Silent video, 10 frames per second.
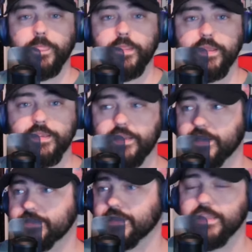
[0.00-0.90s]
He
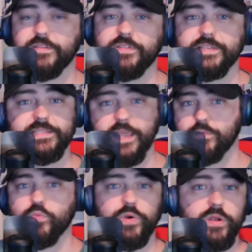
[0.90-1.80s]
doesn't live in the
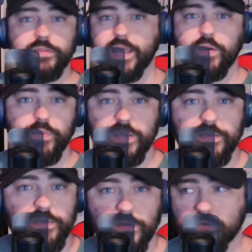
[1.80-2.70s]
same world that we
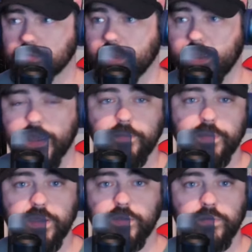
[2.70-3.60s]
do. Like, I
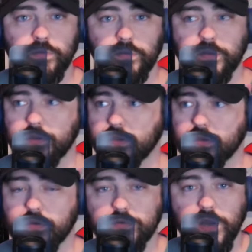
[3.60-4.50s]
mean, you
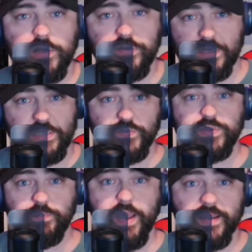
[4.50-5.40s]
know, Dr.
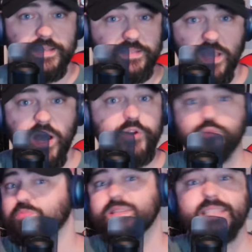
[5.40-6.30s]
Disrespect is
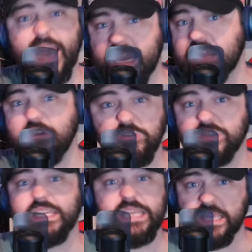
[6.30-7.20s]
100%
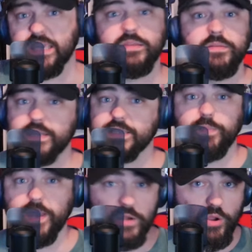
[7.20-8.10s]
guilty,
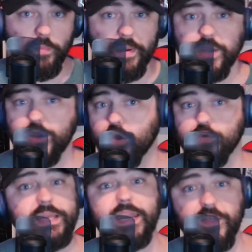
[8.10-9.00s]
despite nobody
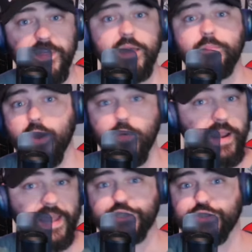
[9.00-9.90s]
knows anything about what
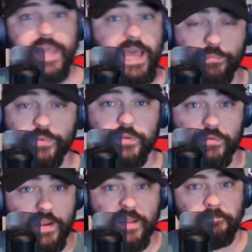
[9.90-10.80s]
actually happened,
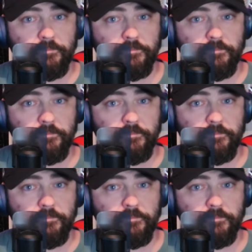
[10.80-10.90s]
right?